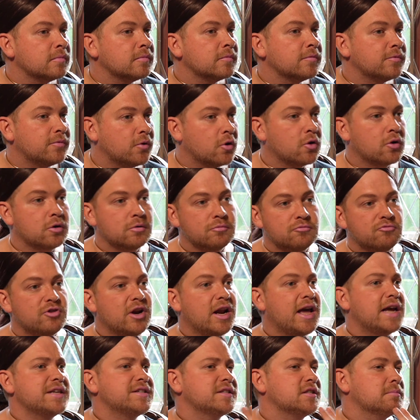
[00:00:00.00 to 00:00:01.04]
for
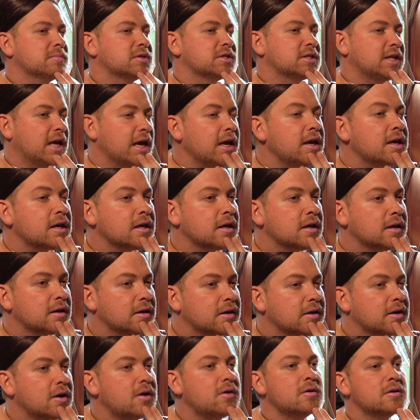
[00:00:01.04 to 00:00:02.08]
realizing your mistake,
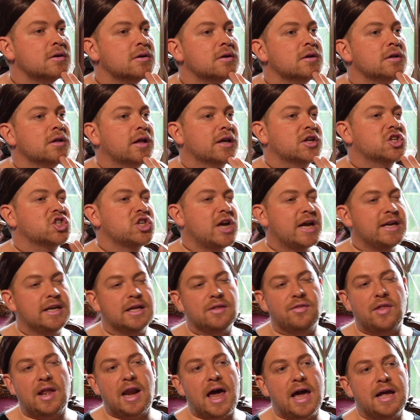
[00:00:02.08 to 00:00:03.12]
like
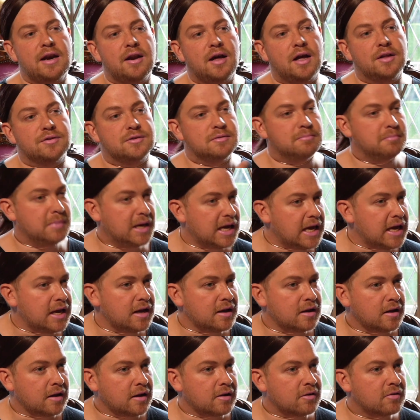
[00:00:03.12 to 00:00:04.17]
shining the light onto me
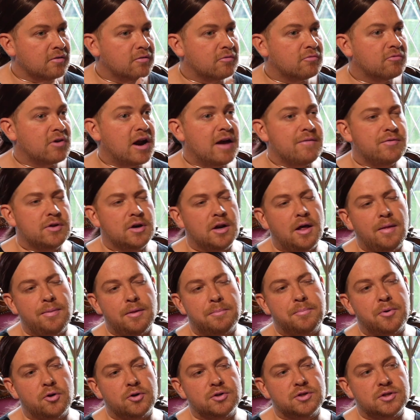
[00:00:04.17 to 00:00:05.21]
rather than on the
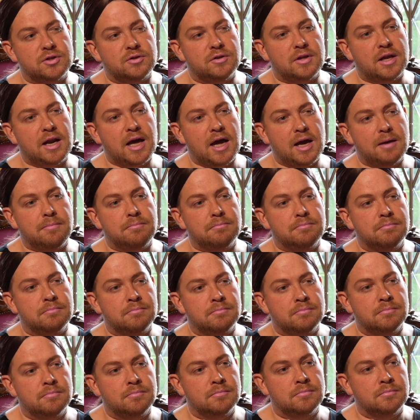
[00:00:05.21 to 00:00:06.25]
person that I'm,
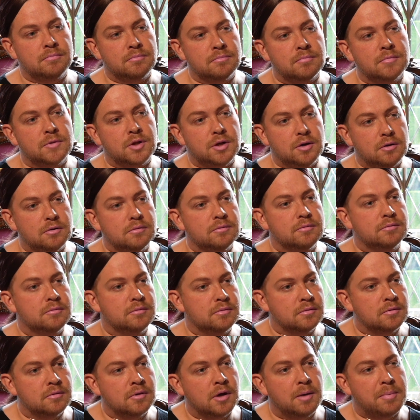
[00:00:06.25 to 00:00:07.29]

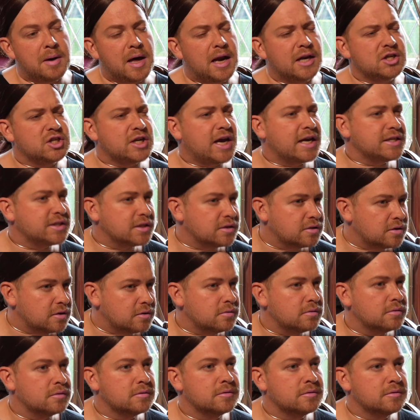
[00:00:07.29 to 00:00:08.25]
apologizing to.